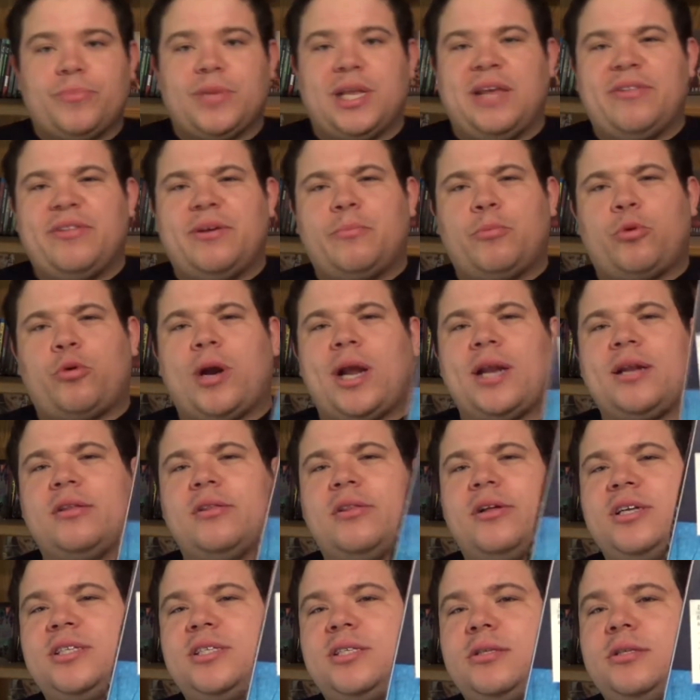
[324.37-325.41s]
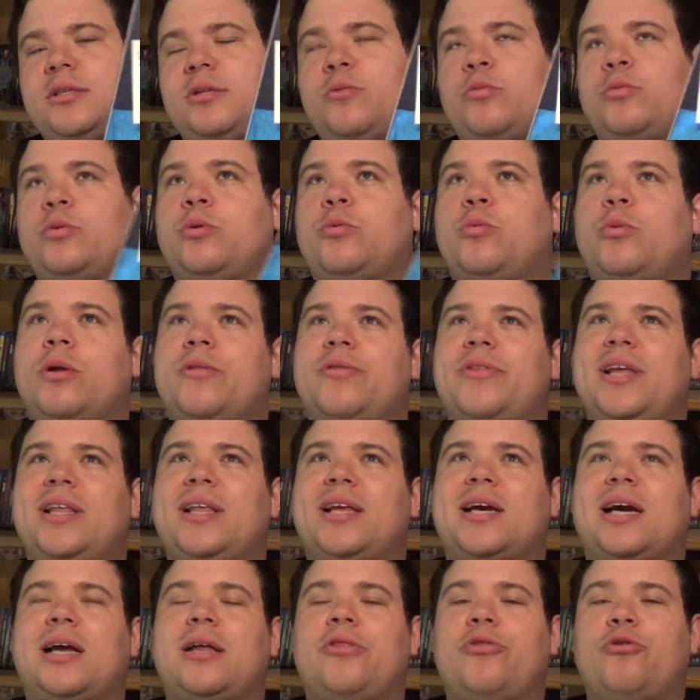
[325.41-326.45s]
And then Miranda Lutz, the one thing
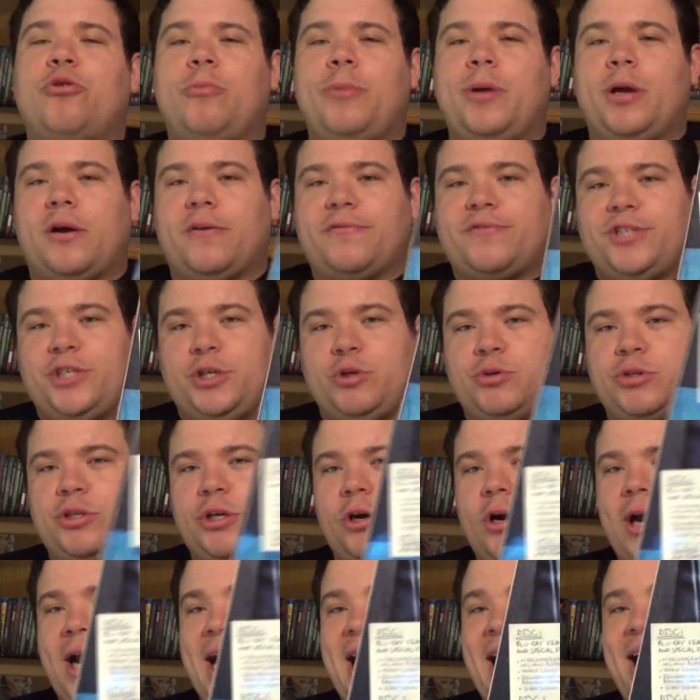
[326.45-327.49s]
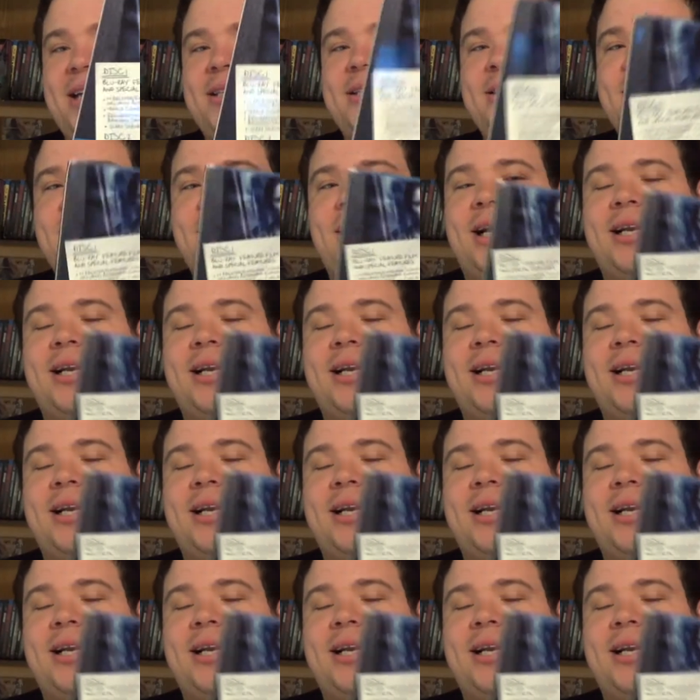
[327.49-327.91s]
that kind of threw me off too was her accent.